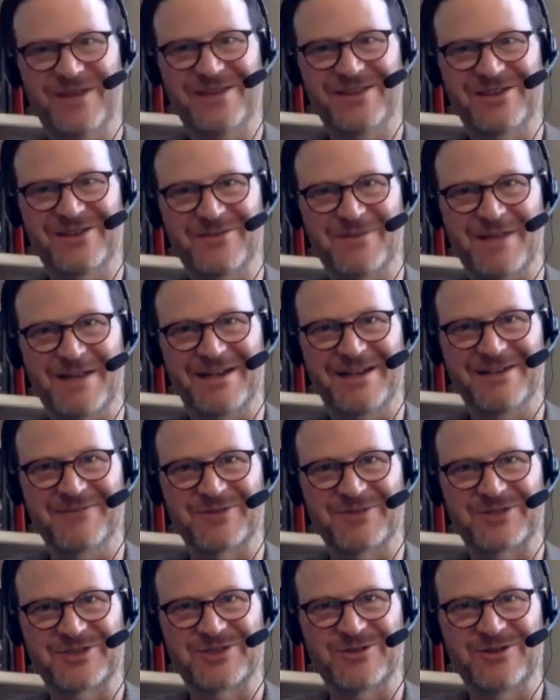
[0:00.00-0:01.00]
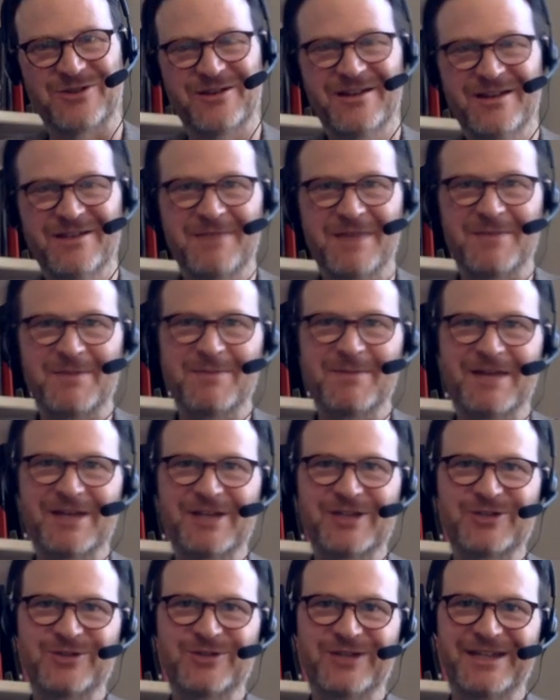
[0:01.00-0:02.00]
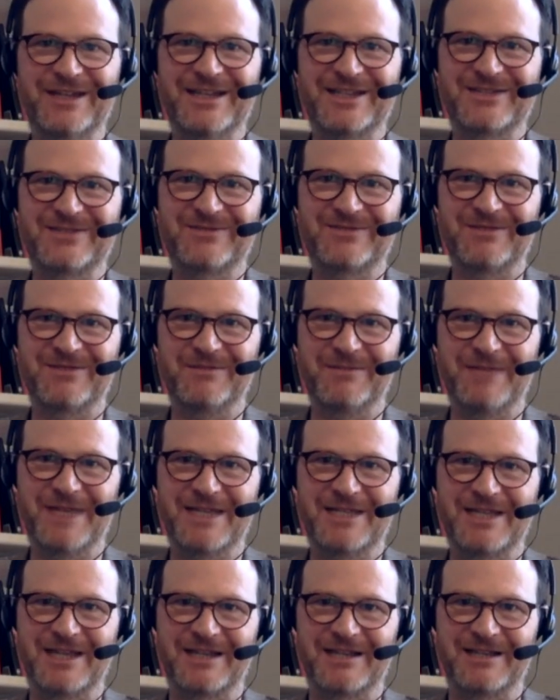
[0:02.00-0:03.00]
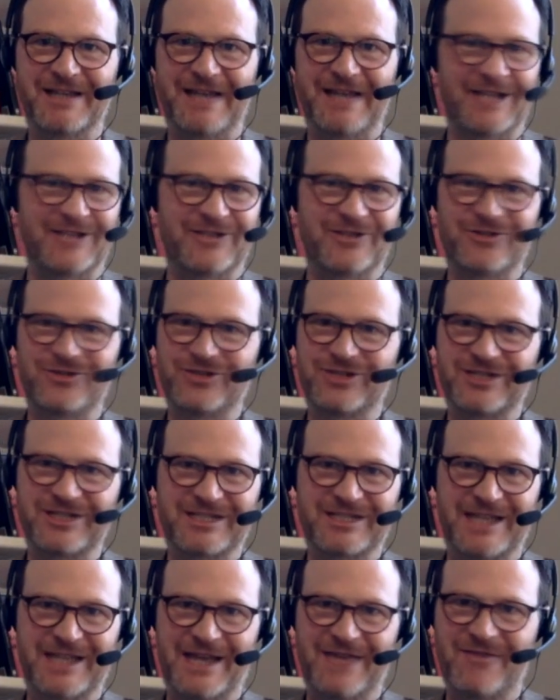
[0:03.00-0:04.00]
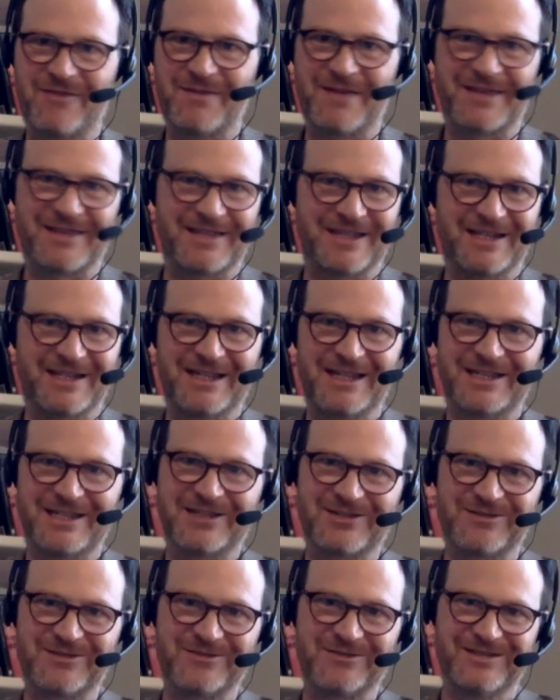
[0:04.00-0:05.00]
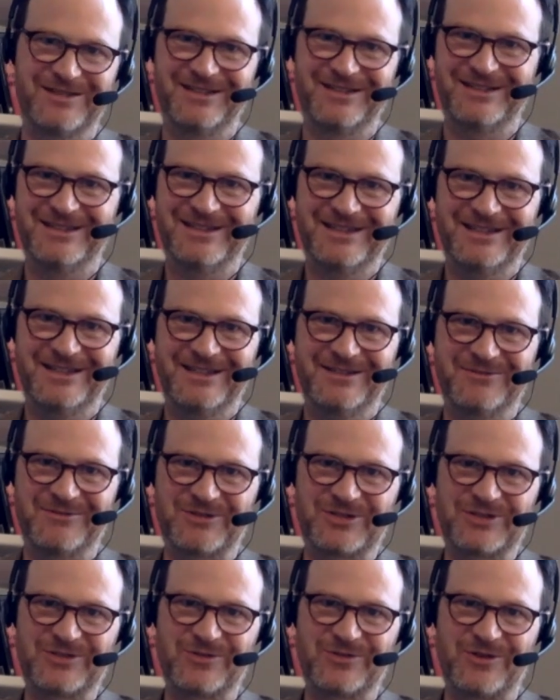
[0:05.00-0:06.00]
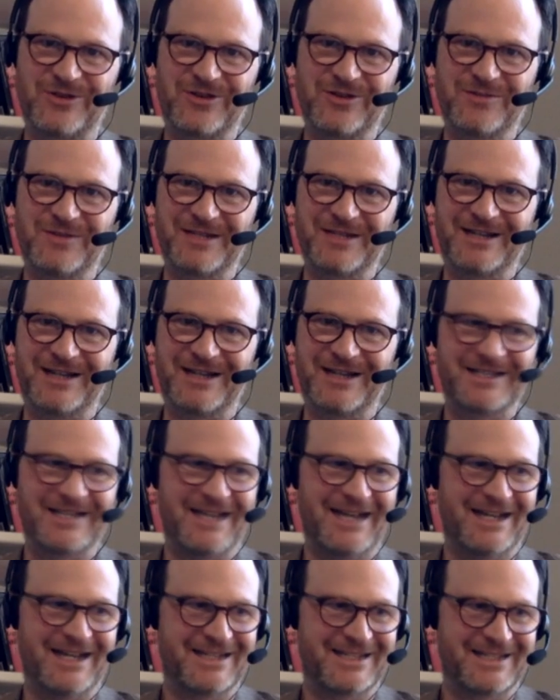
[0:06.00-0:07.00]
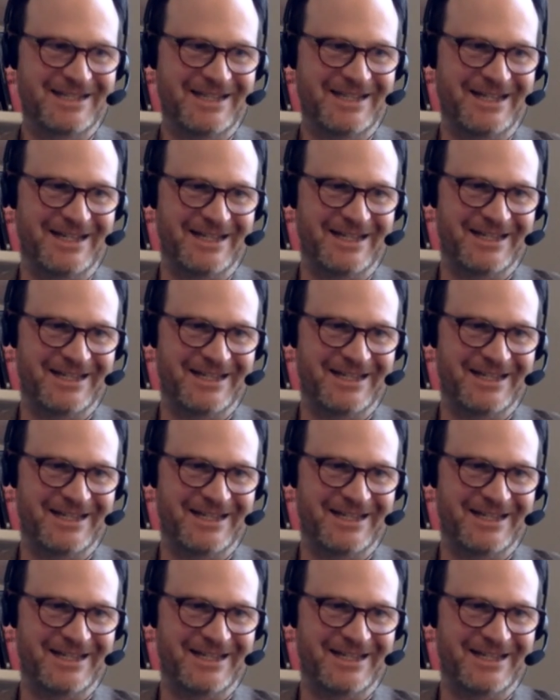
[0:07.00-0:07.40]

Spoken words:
in humanity restored, maybe by Julia's amazing answer she just gave about the need to restore human contact. Yeah,